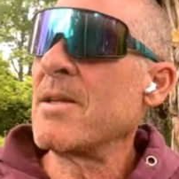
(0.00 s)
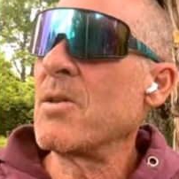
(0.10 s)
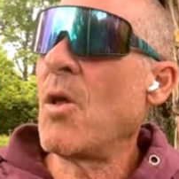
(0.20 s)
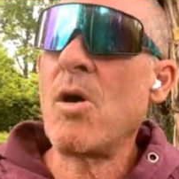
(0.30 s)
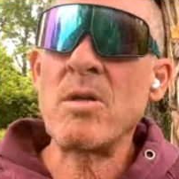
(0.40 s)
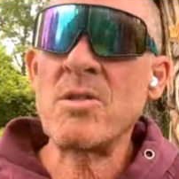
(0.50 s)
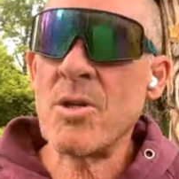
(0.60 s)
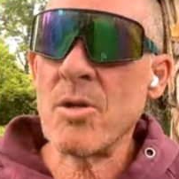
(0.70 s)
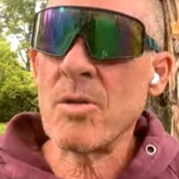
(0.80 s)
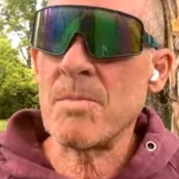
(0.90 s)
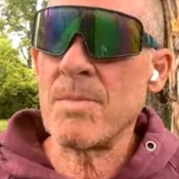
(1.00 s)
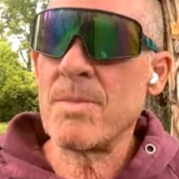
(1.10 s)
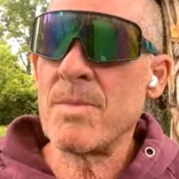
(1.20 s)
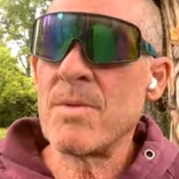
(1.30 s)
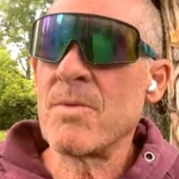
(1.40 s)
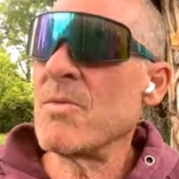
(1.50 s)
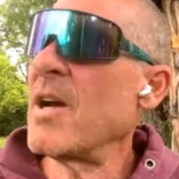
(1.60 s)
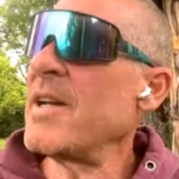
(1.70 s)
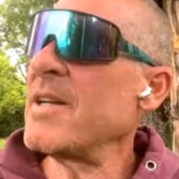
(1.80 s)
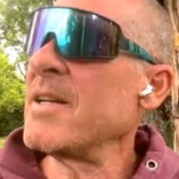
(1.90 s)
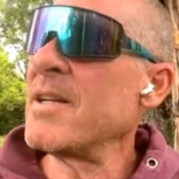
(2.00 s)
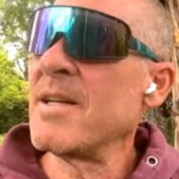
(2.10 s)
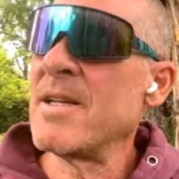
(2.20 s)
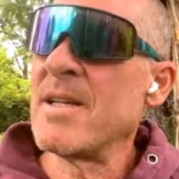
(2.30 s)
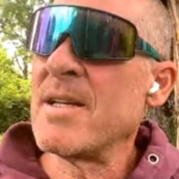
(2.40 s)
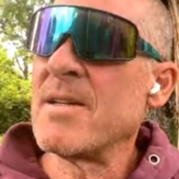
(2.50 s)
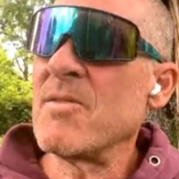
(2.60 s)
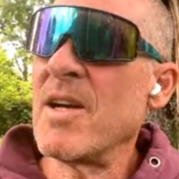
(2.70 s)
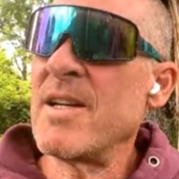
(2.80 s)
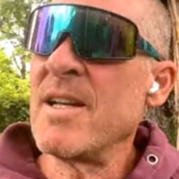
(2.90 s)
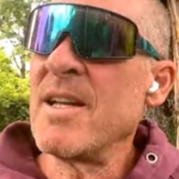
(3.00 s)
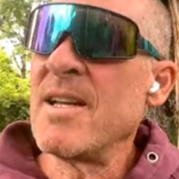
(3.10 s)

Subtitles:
long term, right? Right?